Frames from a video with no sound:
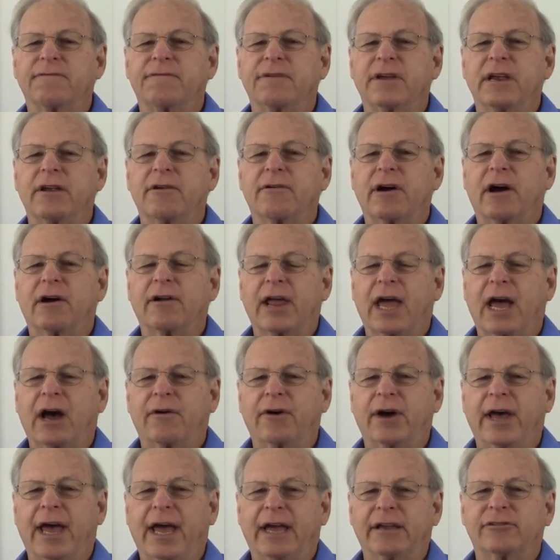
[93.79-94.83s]
figure out
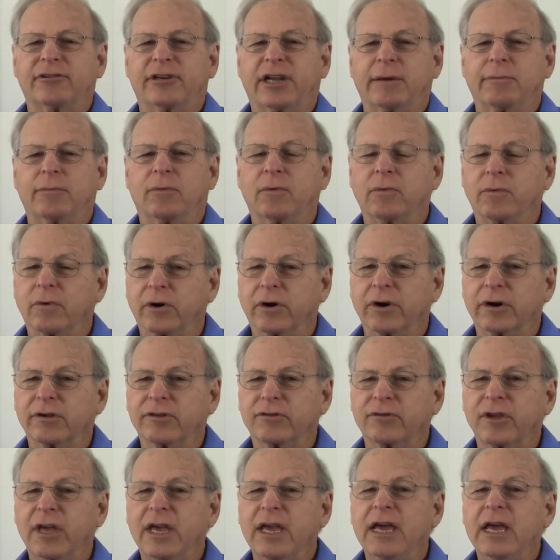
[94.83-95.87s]
how a hash table
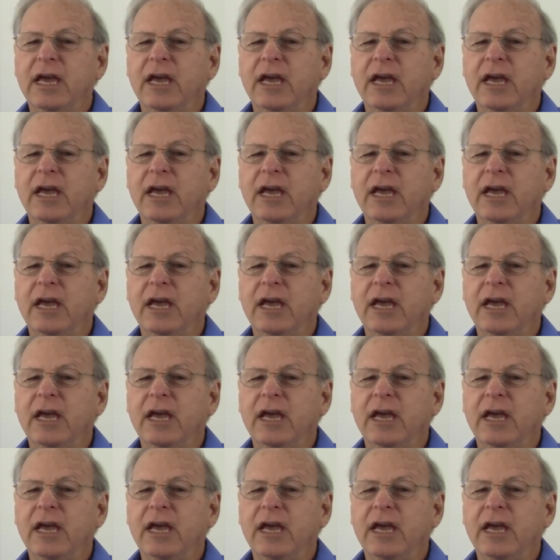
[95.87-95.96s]
works.